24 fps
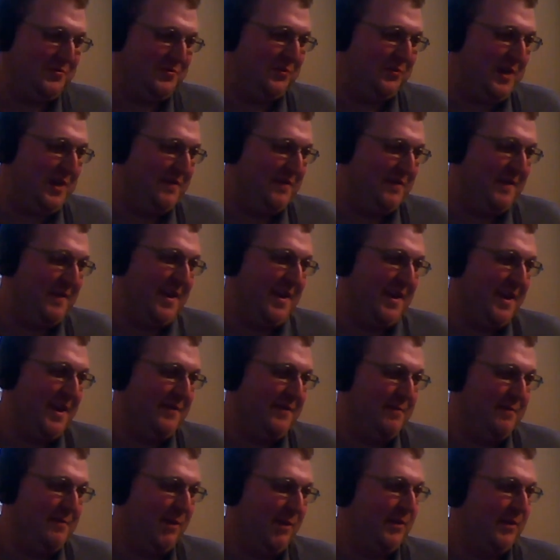trying to find out if
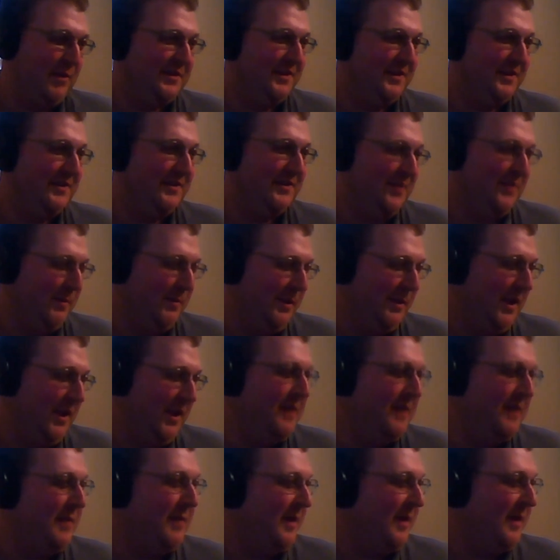he broke his kid's arm and
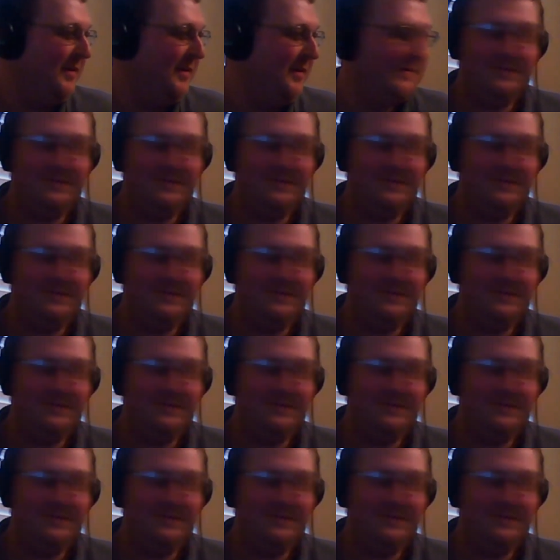lied about it.